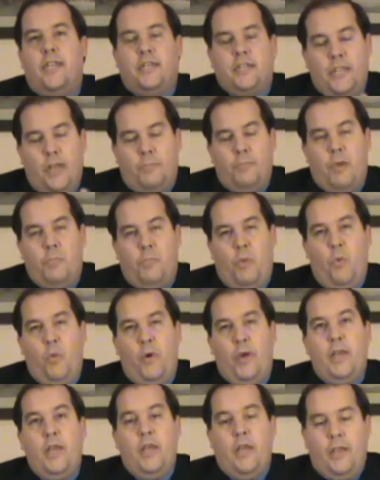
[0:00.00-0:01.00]
That's not my
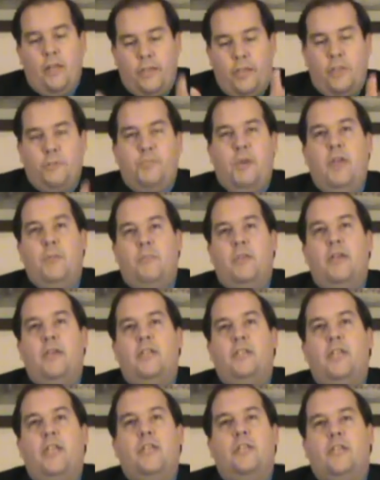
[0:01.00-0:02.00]
point. These people
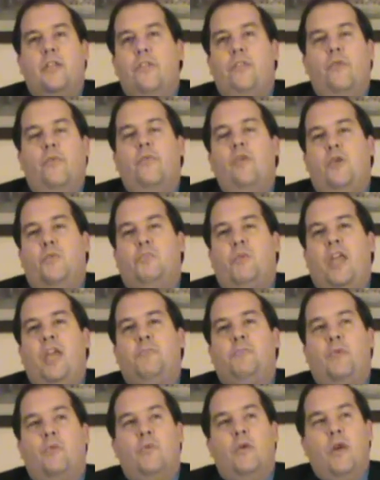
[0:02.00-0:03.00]
existed. They're real
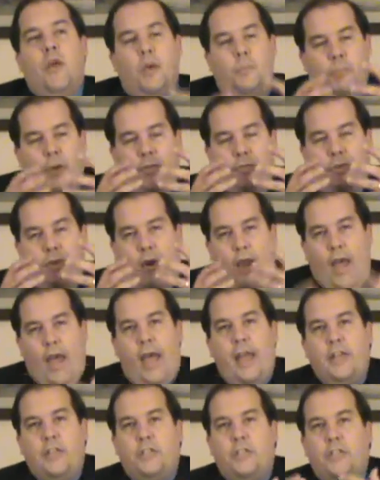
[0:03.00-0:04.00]
people. But their
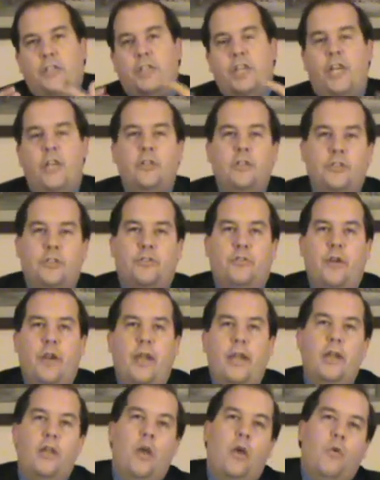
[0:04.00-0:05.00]
actions
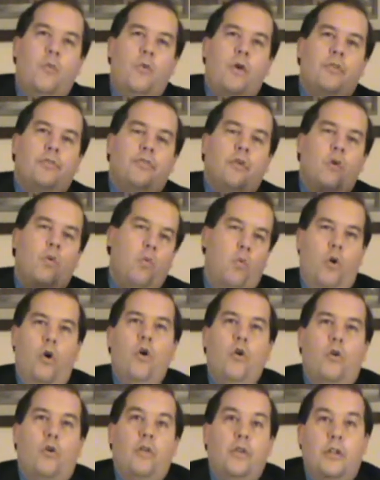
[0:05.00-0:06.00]
illustrate what the
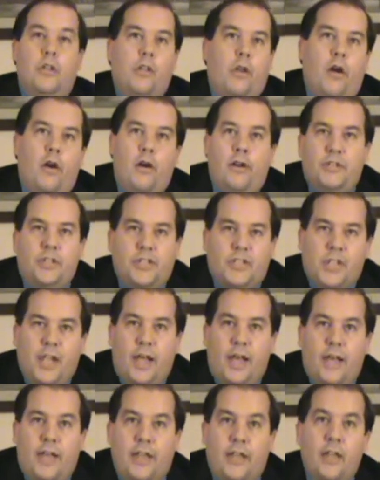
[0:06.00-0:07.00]
world at large is
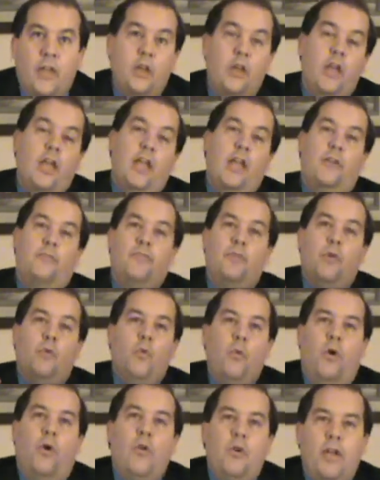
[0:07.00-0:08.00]
like. If the
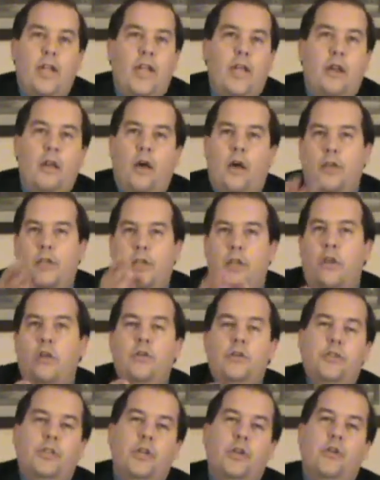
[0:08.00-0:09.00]
world cannot
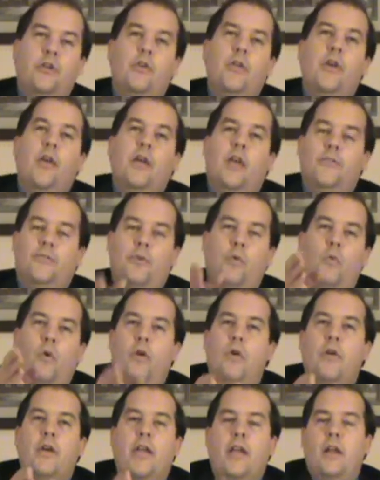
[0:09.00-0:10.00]
use you, if the
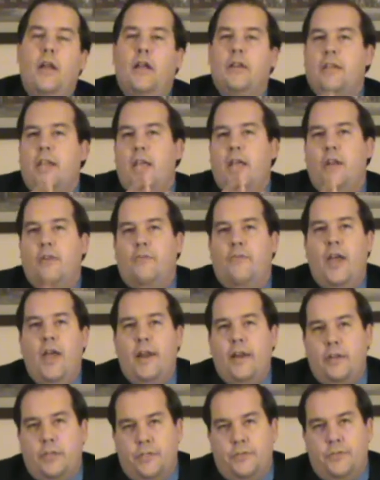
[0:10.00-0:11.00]
world cannot take
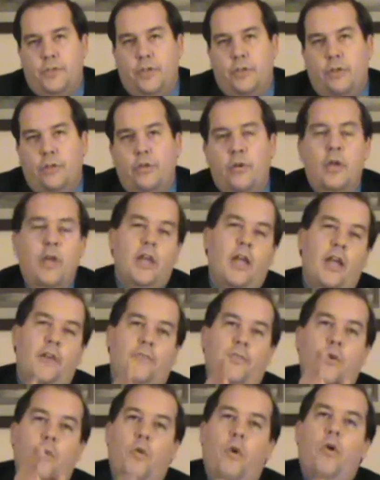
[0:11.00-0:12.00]
advantage of you,
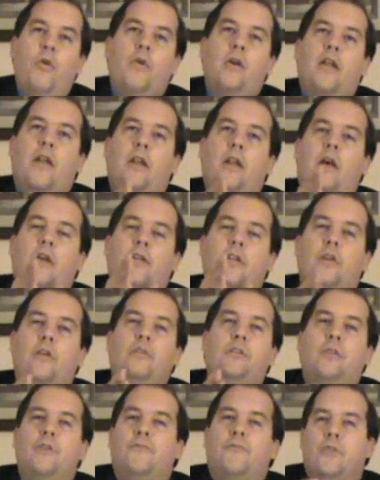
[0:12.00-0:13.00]
if the world cannot
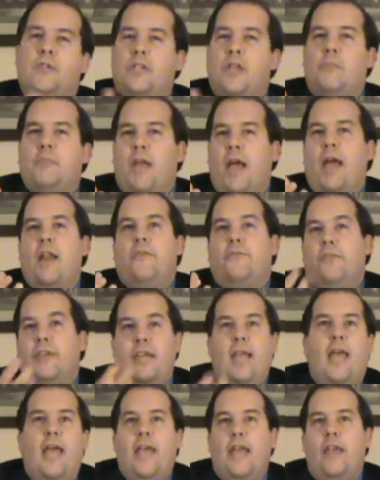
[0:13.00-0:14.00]
use you for some kind
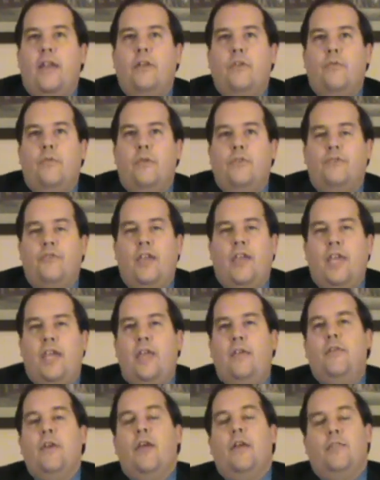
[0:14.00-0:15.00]
of gain to
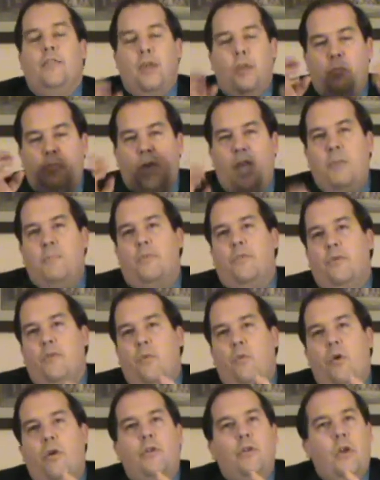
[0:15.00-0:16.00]
receive, then people,
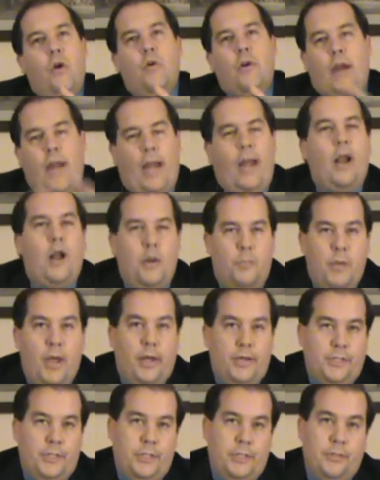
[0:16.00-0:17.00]
the world don't care
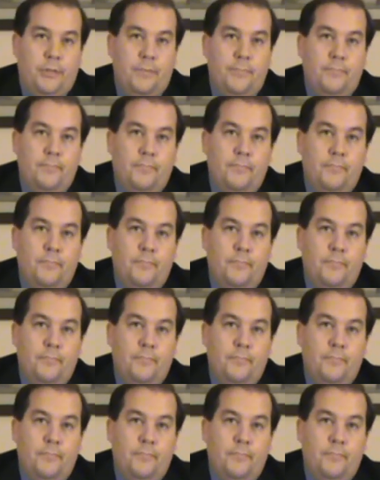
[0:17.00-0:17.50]
about you.